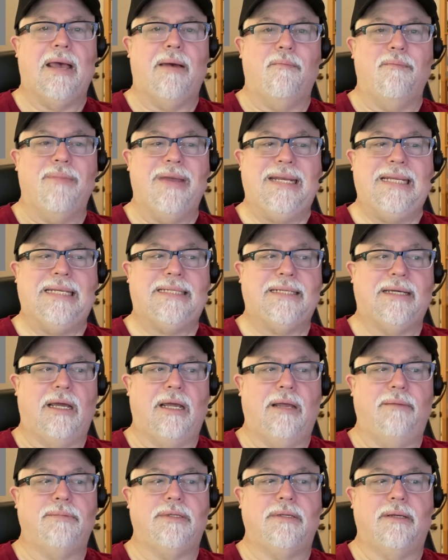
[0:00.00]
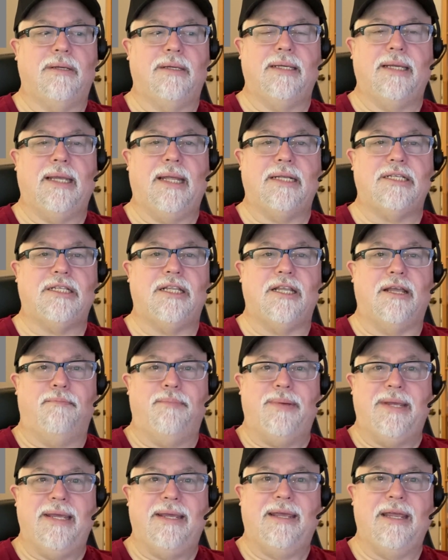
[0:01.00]
Many times It's the
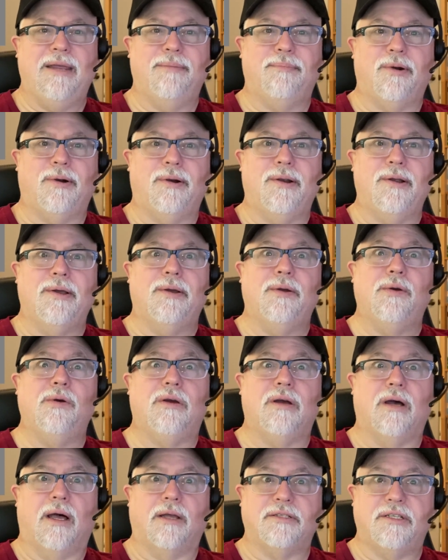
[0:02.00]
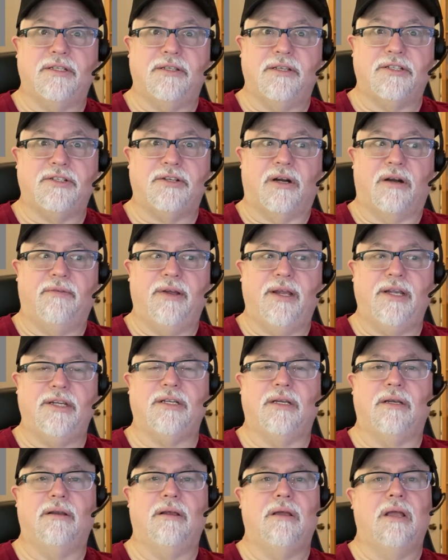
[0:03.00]
beekeeper who causes the
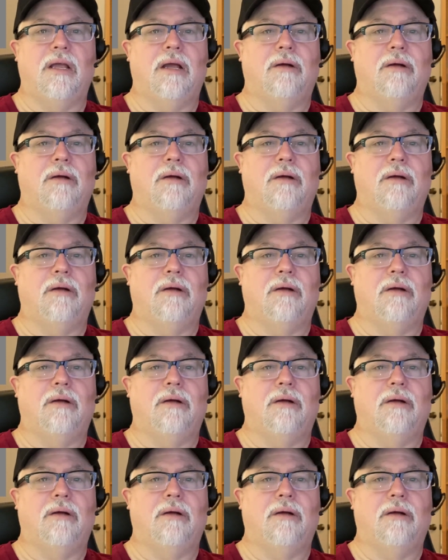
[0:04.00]
starvation.